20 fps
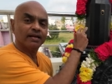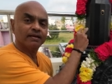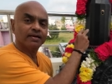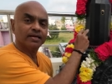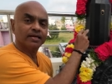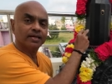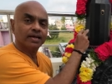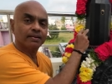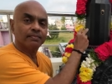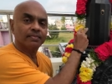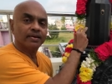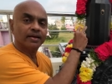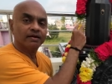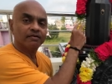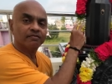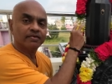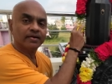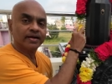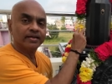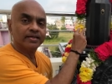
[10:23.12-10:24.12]
it'll come
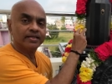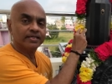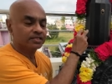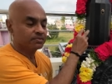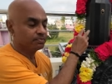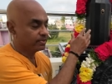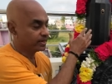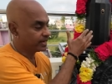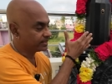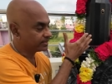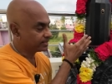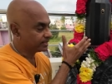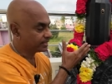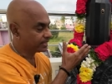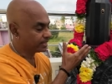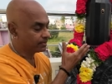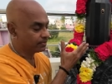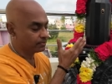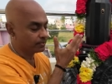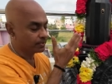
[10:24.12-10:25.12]
and find its place and
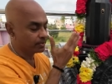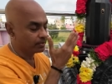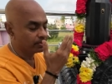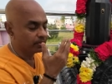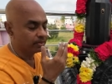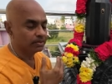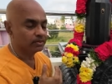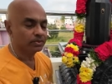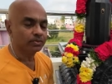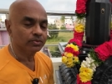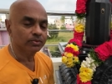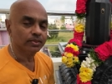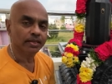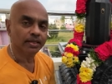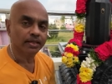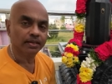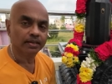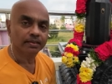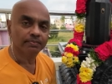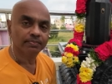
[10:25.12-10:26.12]
then we will do the
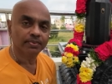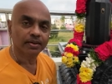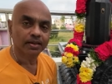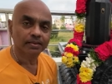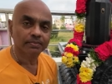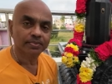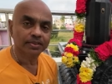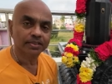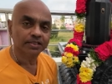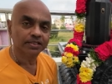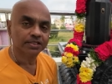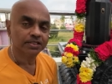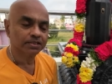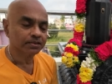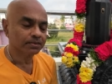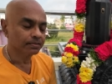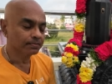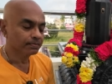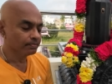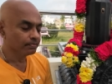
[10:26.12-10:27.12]
prana
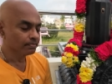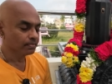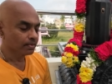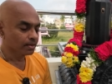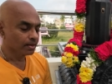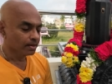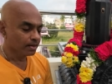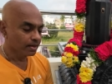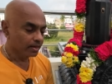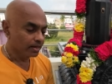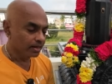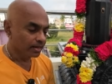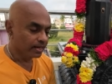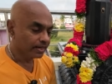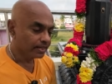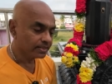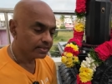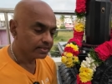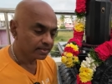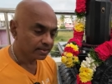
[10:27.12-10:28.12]

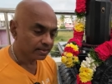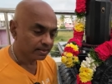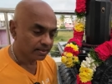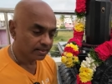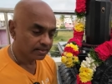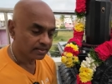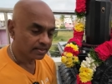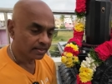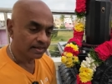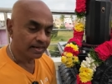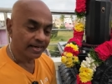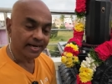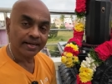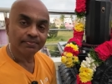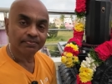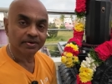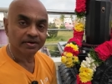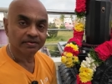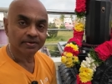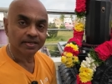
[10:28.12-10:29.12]
it is, it is a
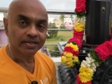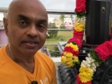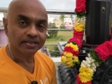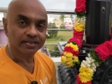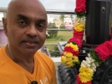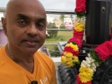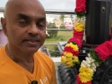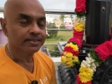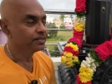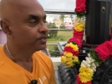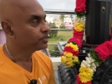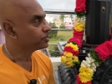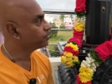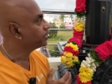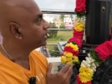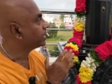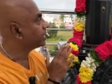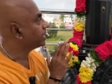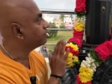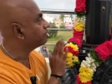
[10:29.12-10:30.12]
great privilege to
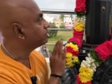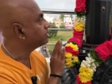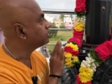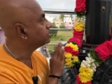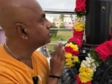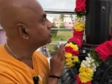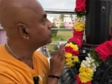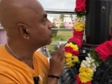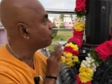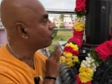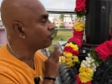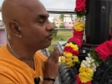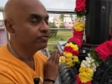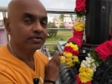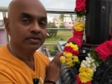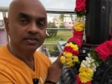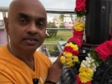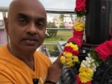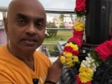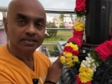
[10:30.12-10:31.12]
be able to
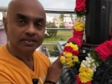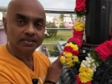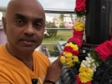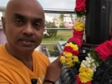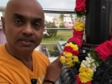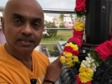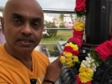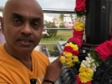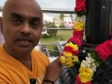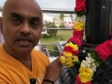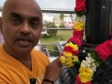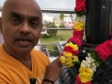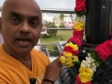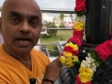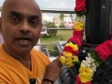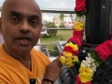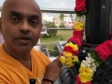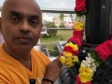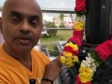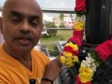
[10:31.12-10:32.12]
offer this
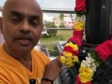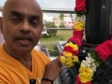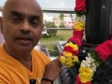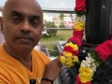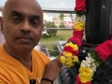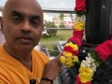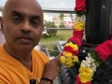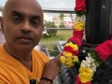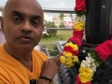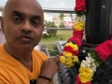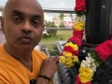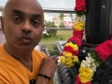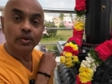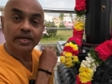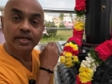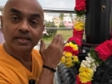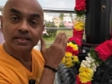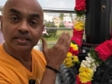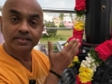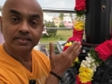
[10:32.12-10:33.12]
and to be able to
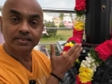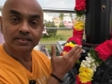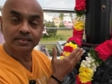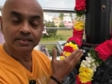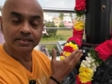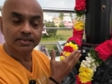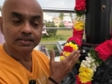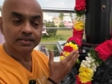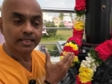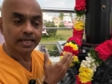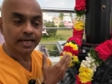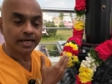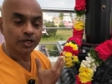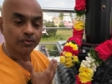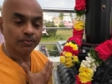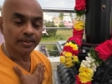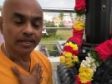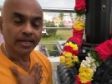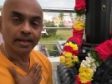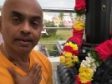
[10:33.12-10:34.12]
witness this and
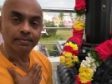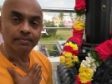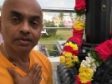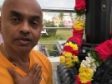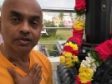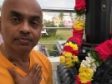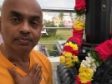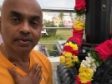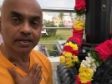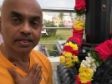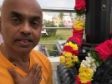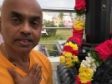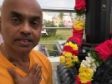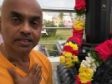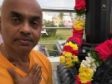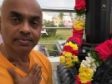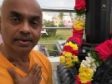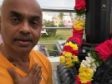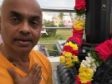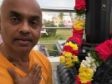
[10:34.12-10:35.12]
to be able to
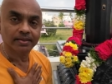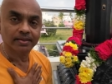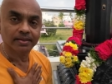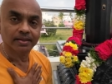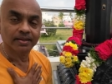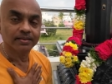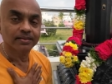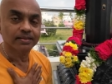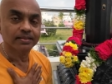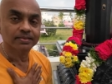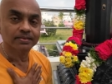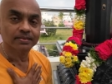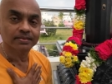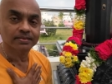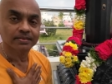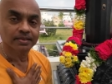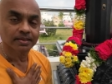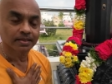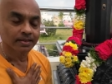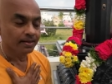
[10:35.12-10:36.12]
participate in this.